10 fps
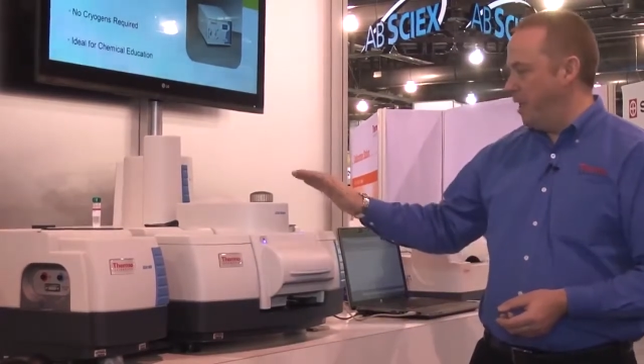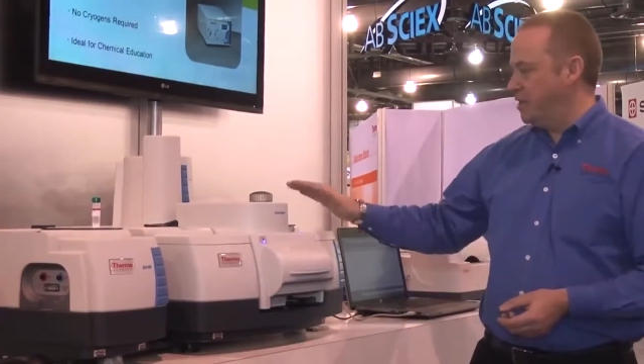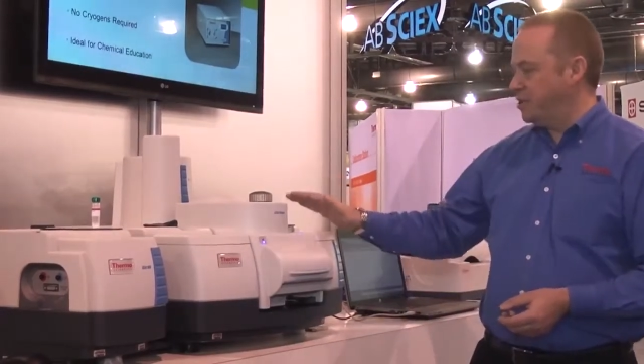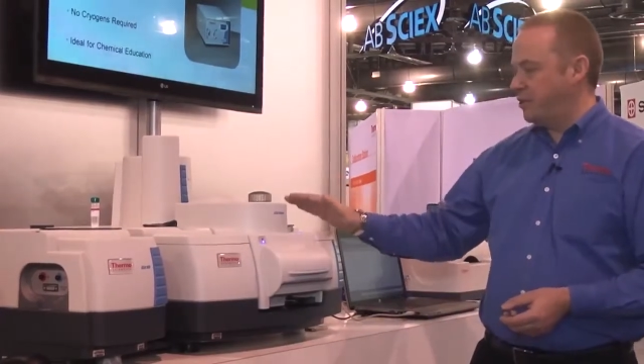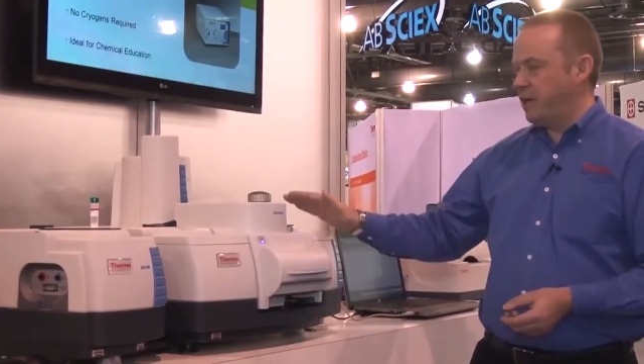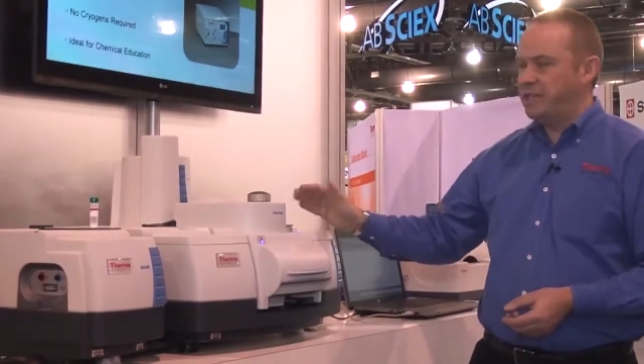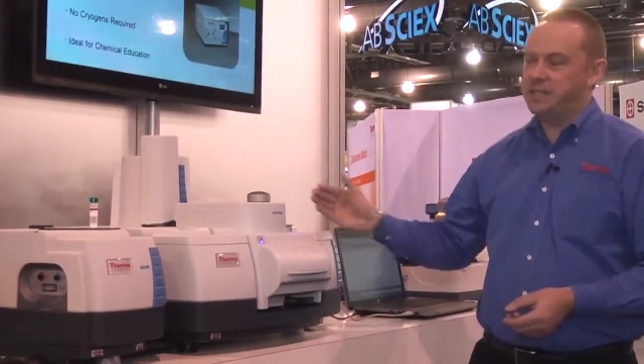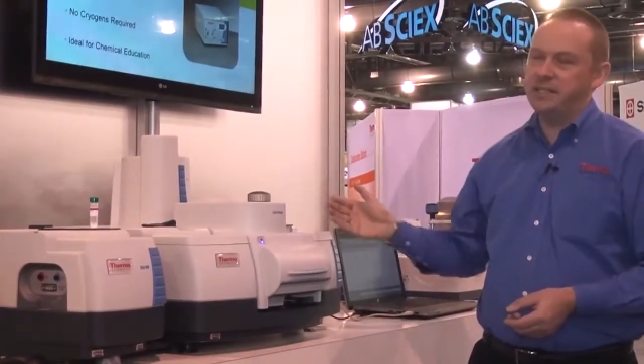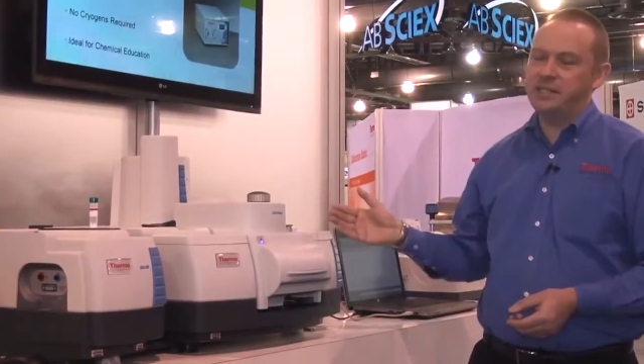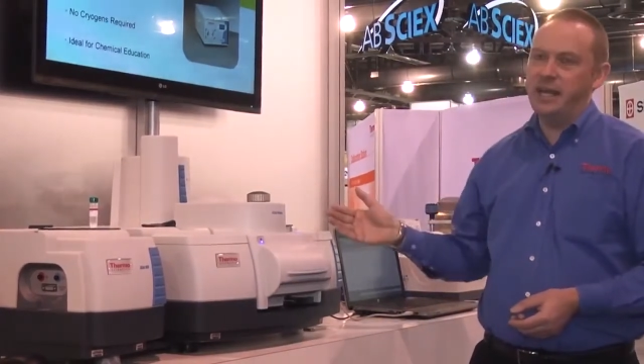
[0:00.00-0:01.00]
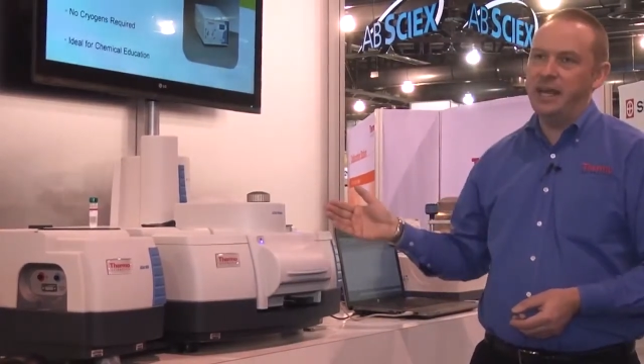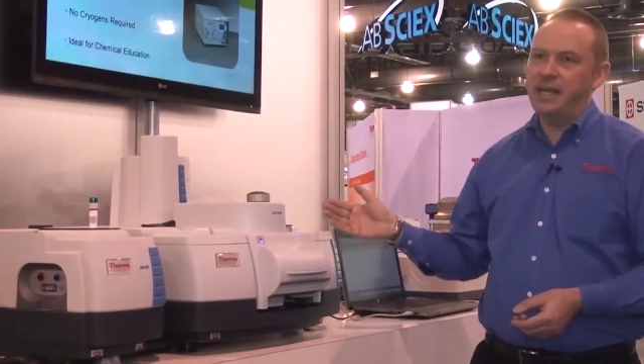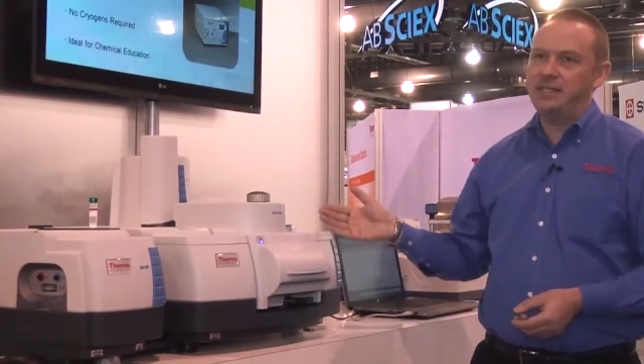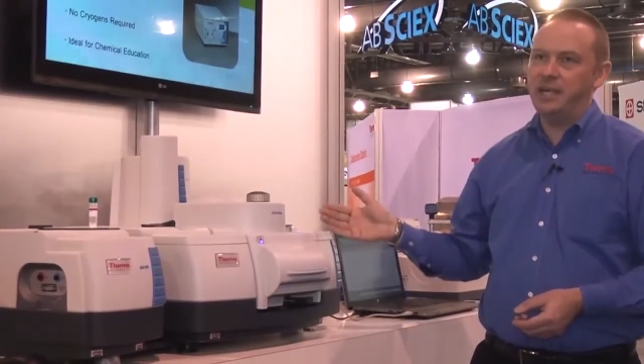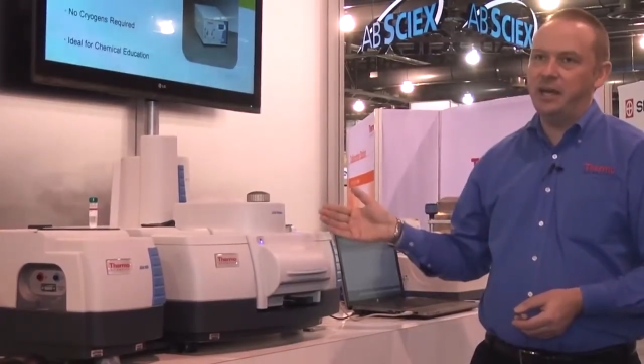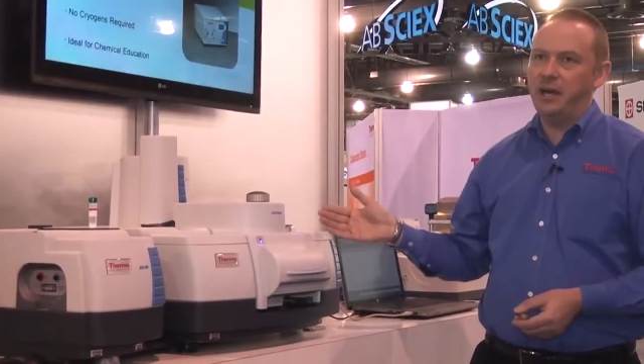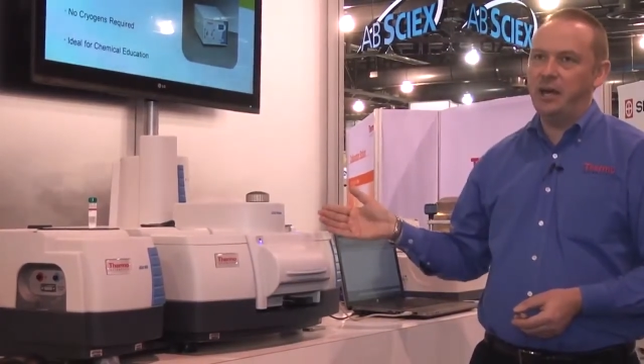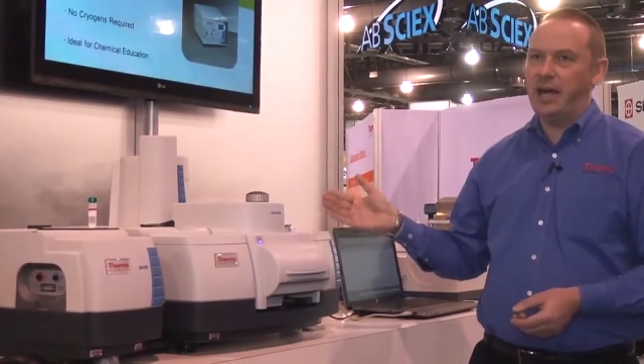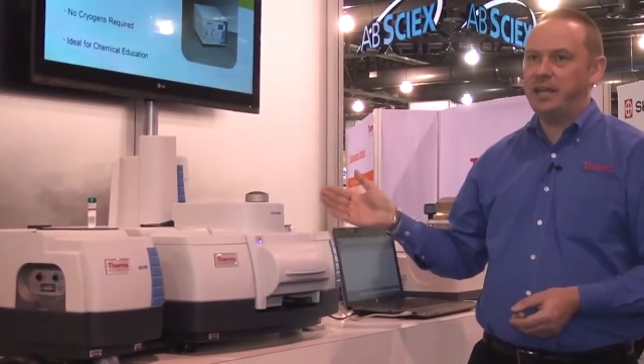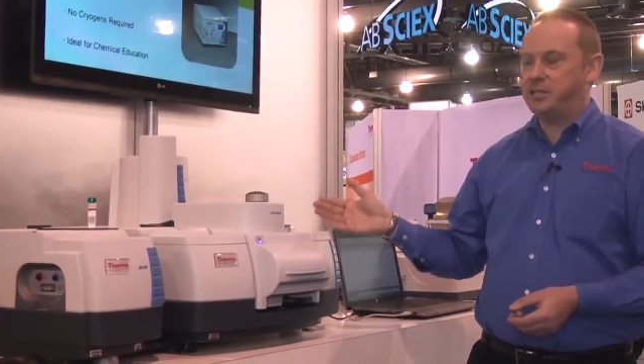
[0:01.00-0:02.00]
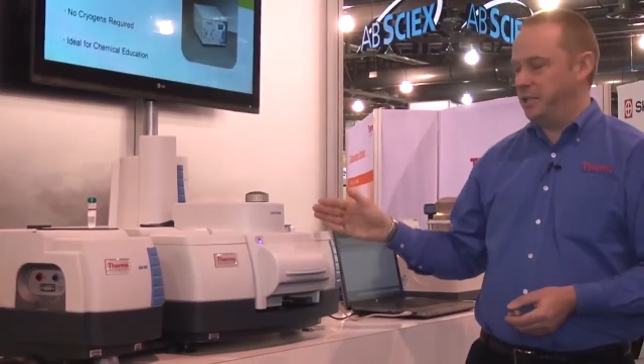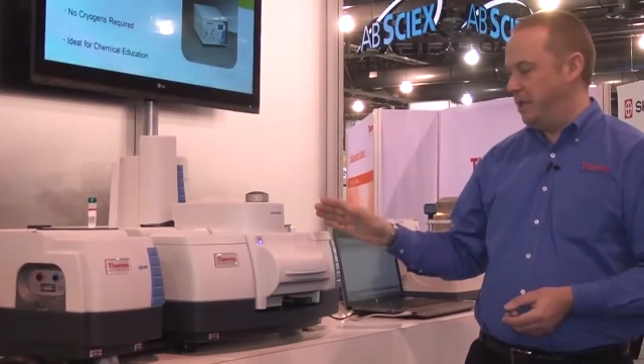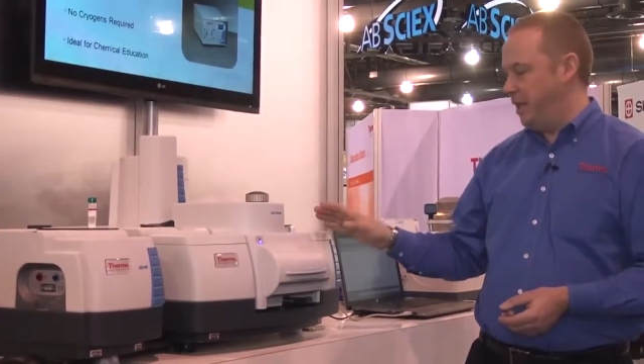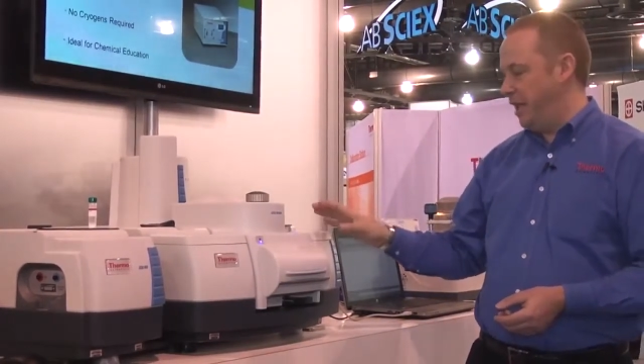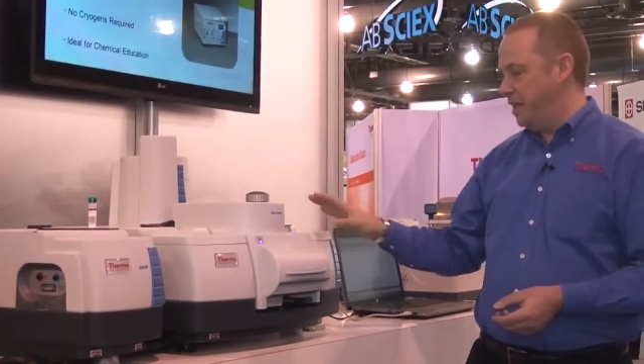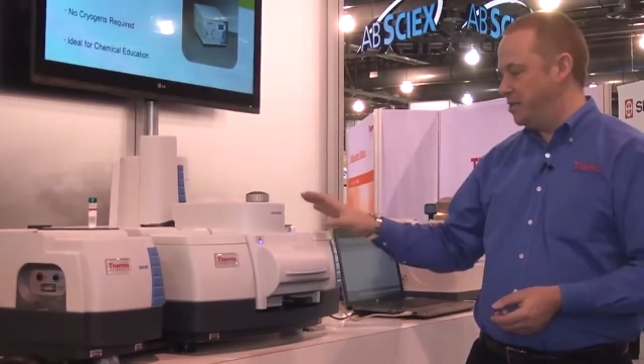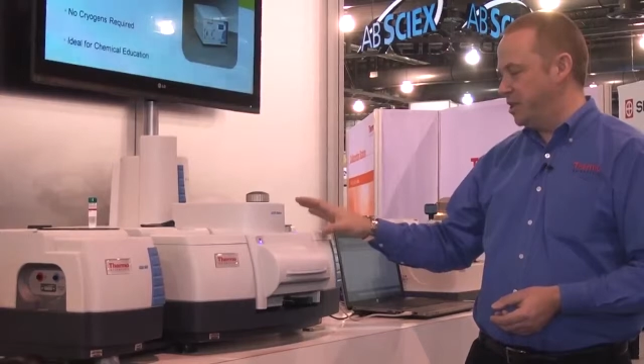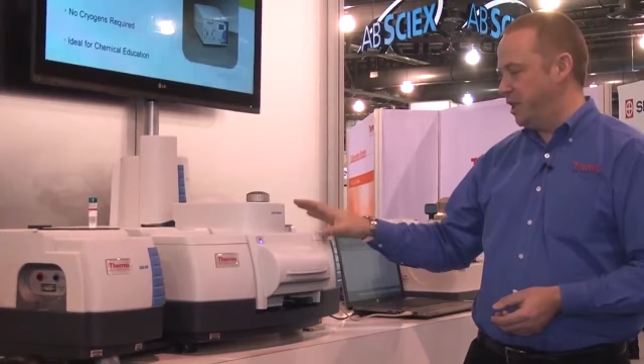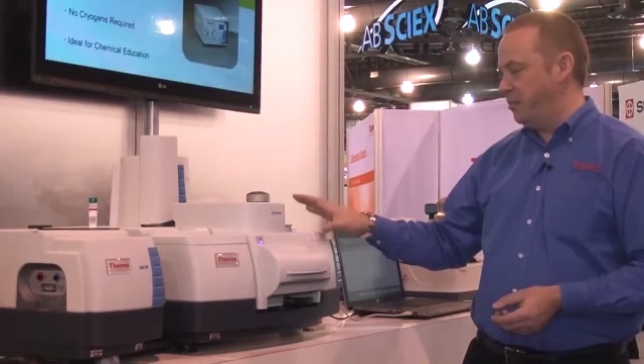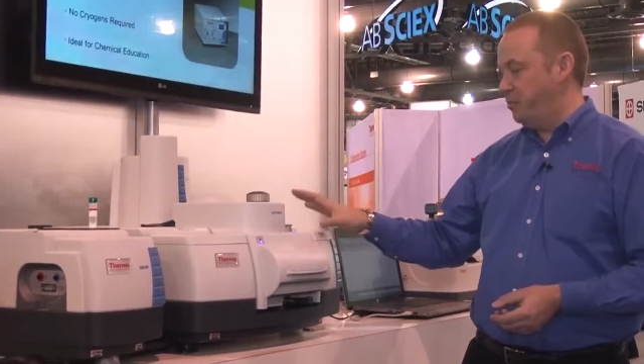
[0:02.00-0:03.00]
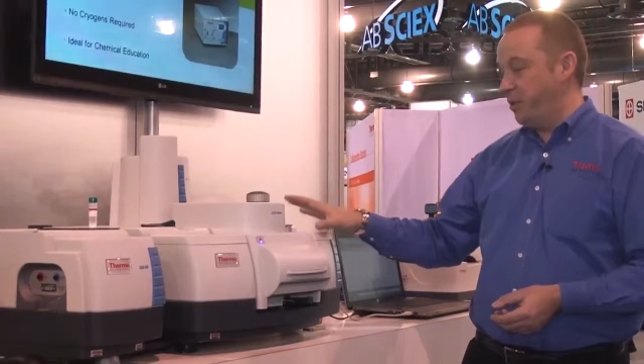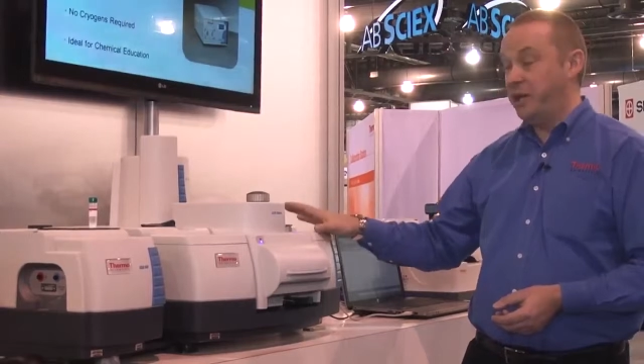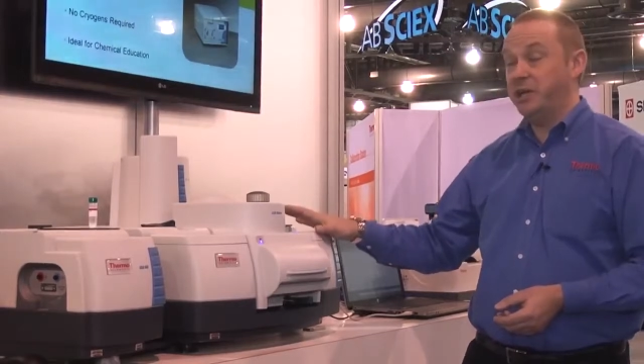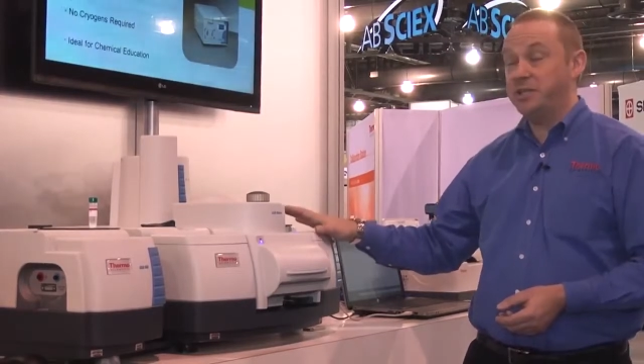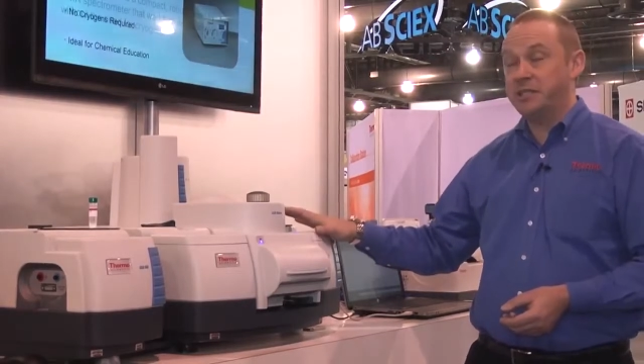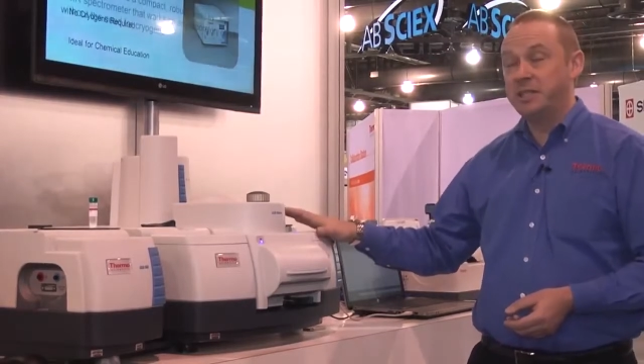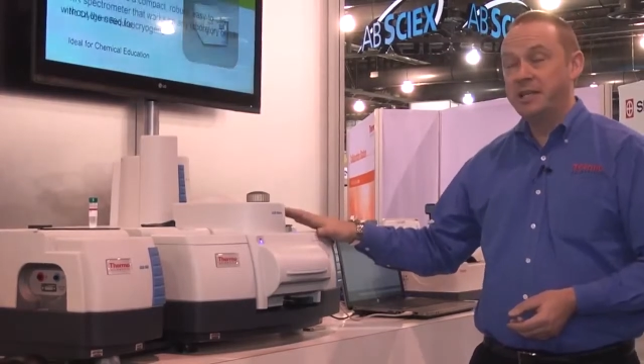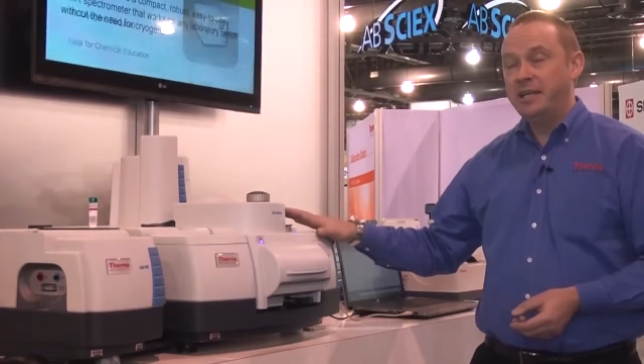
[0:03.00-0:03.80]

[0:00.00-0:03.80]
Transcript: integrated an ATR actually into the purged